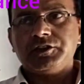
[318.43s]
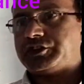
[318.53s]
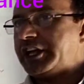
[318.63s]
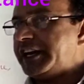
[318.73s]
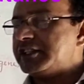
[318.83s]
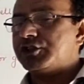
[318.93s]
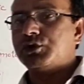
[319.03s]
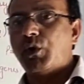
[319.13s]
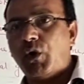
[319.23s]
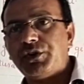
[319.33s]
There is
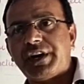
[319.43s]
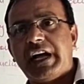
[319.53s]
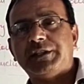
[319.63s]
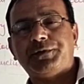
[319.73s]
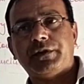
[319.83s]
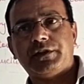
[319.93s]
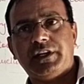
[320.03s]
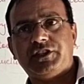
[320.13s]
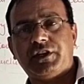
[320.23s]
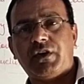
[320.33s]
no
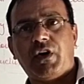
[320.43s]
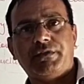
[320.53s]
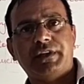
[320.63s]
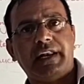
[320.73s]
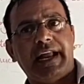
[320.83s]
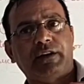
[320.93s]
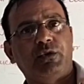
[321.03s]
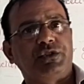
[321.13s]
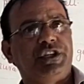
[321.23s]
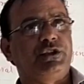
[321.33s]
transportation of the
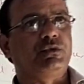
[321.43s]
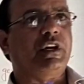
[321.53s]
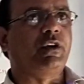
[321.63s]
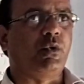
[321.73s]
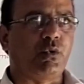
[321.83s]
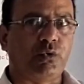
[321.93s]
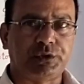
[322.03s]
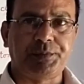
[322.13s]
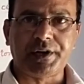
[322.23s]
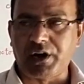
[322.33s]
lactose into the
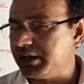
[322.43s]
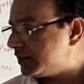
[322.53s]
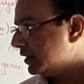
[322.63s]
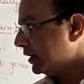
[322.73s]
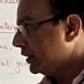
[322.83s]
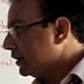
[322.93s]
glucose, because